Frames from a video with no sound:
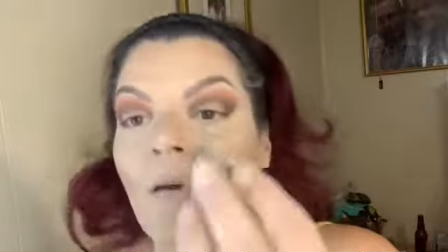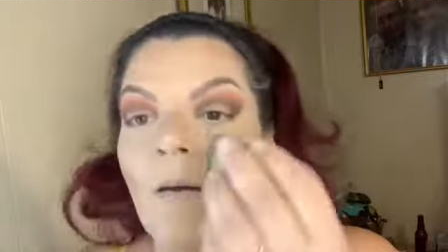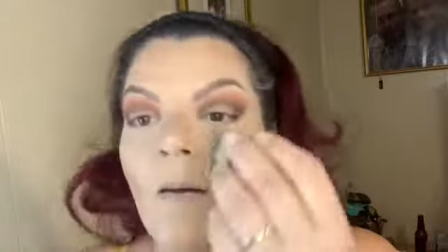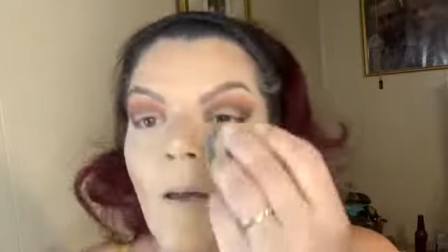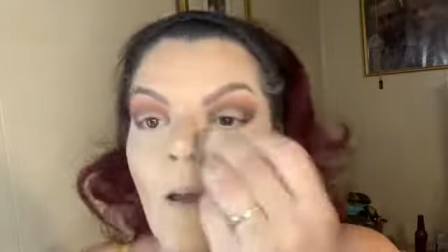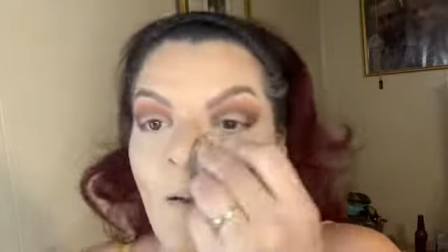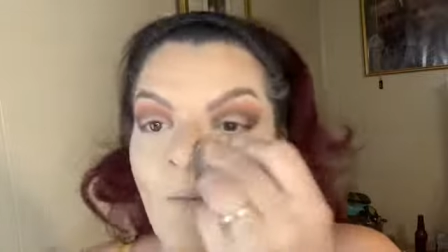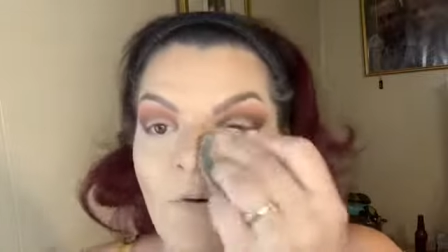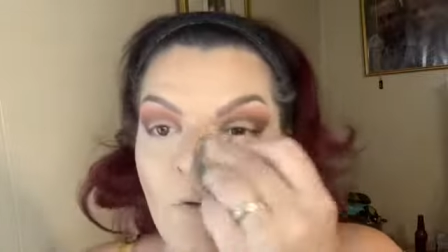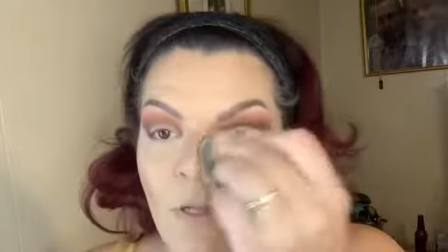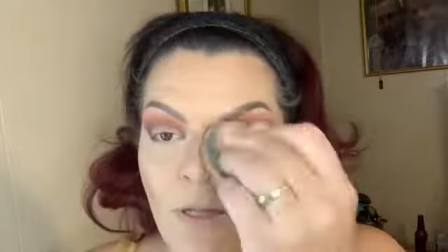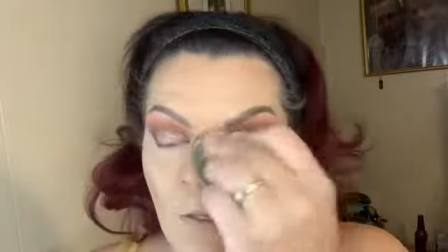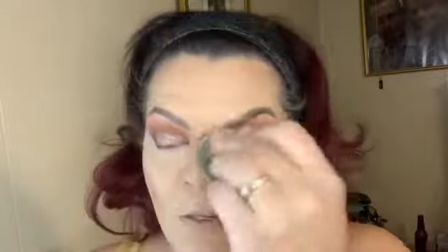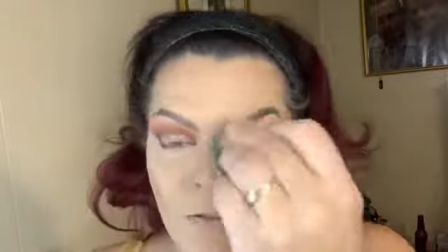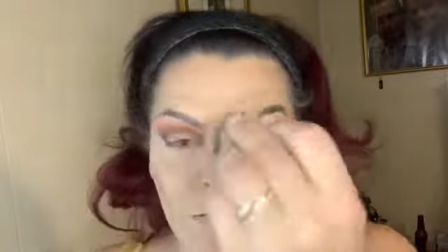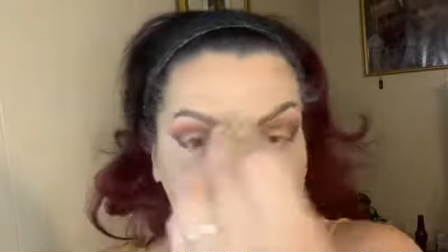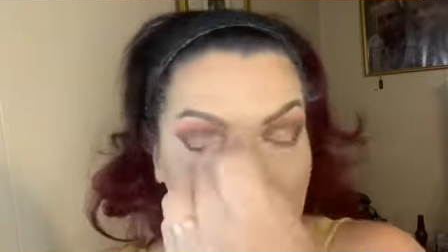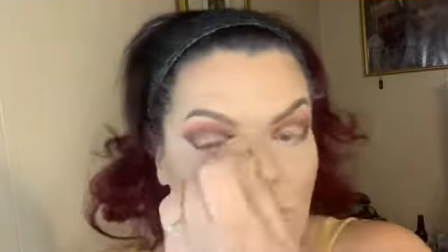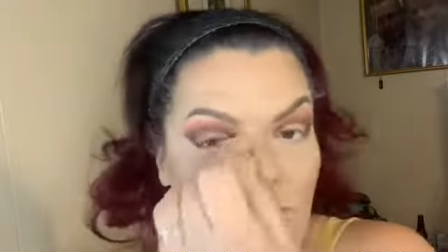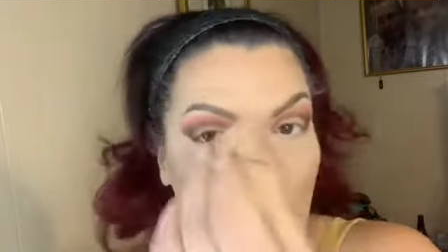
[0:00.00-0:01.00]
Everything
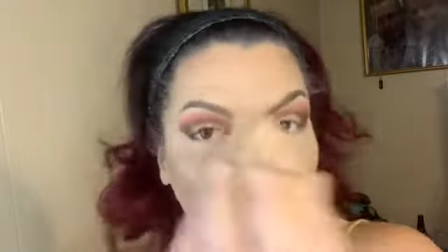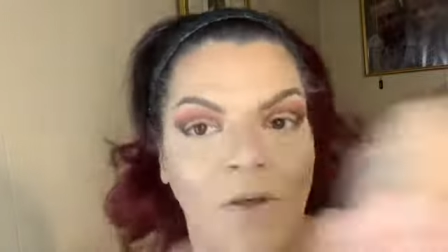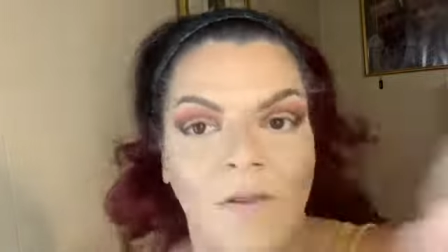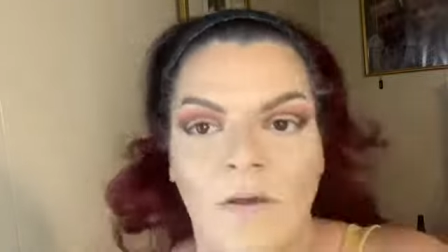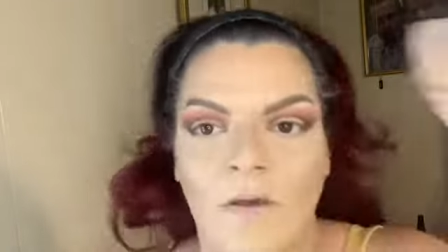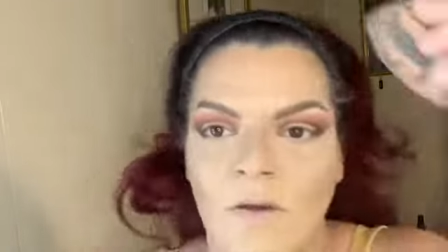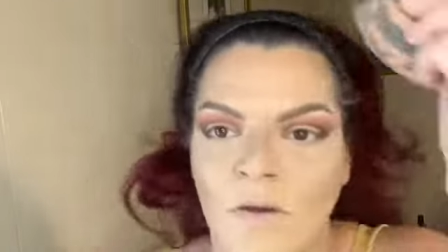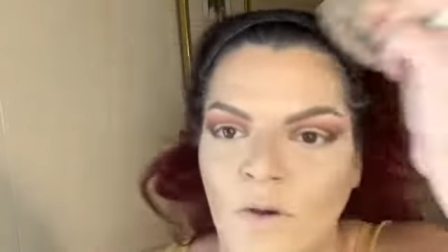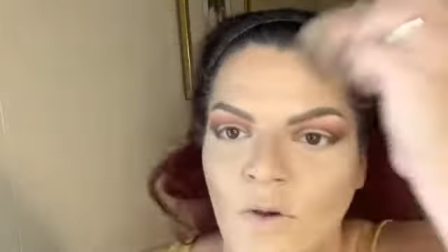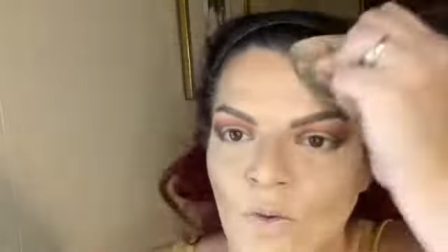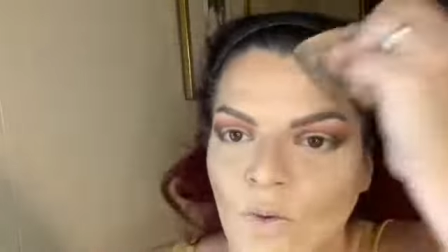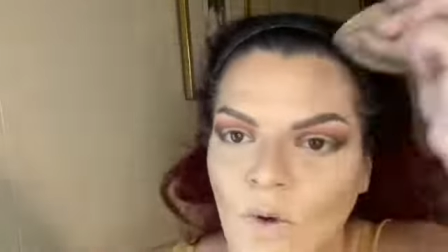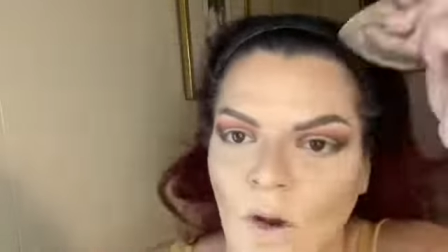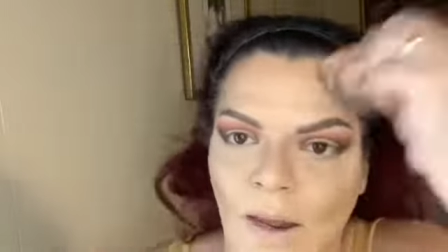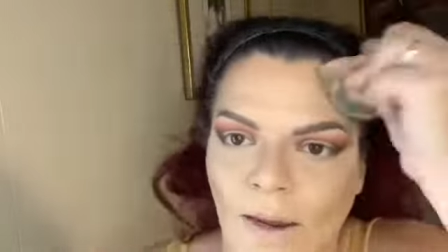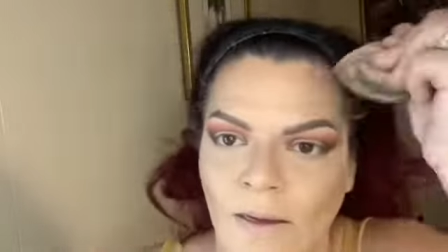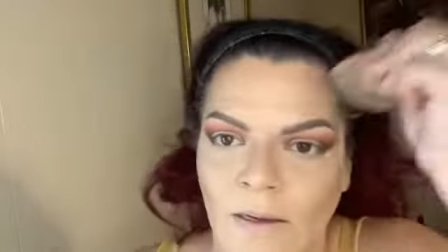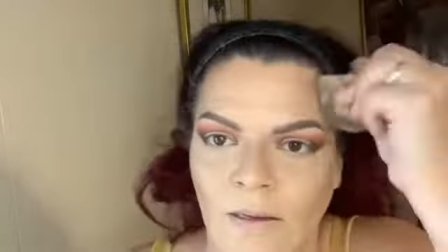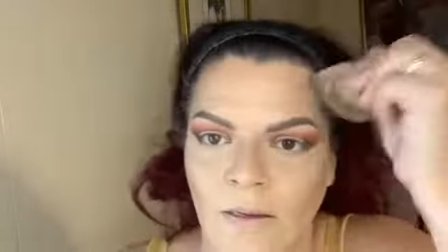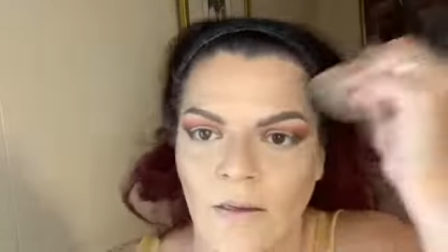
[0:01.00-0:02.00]
is to the way that you
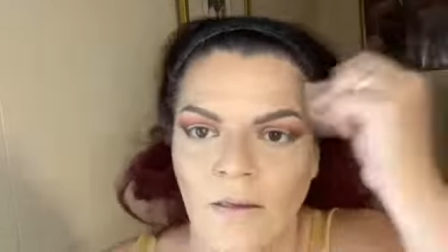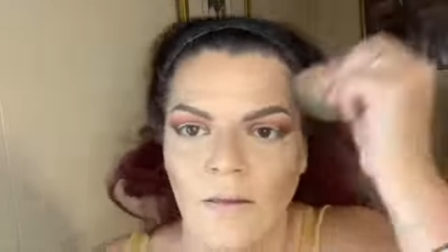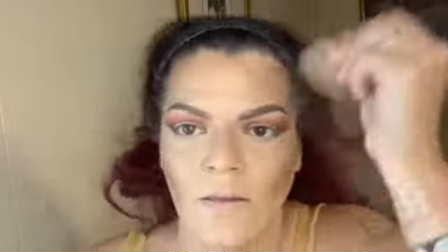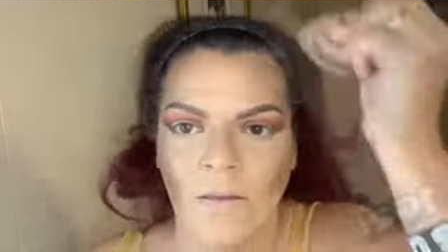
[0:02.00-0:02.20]
like it.